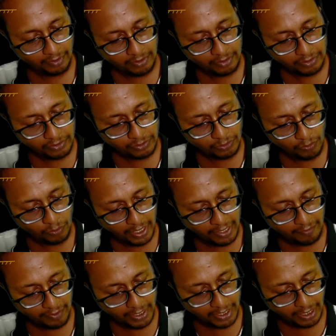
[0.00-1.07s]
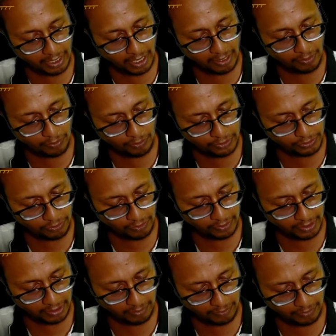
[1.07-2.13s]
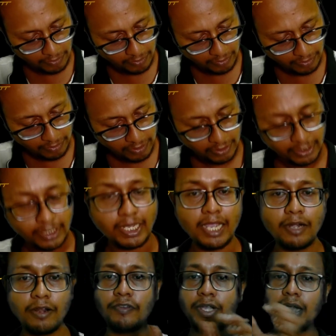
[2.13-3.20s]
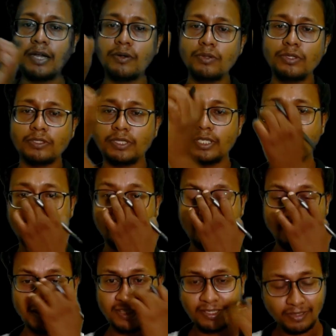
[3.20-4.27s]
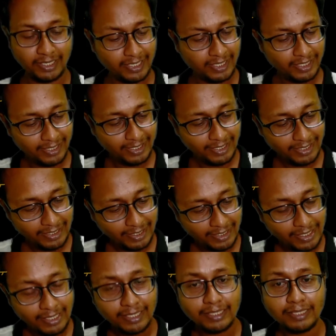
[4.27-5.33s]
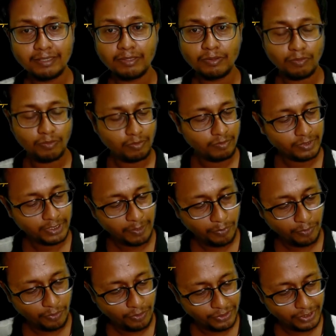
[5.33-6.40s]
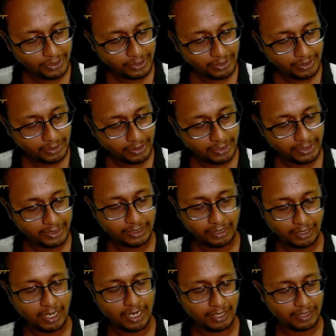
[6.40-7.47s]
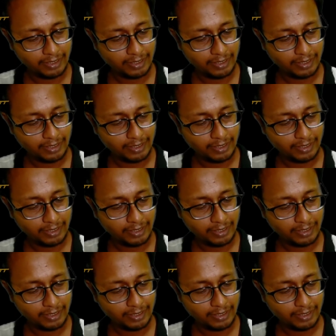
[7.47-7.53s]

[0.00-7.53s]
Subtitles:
So whenever a car rolls on the ground, or the tire of a car rolls on the ground, okay, suppose this car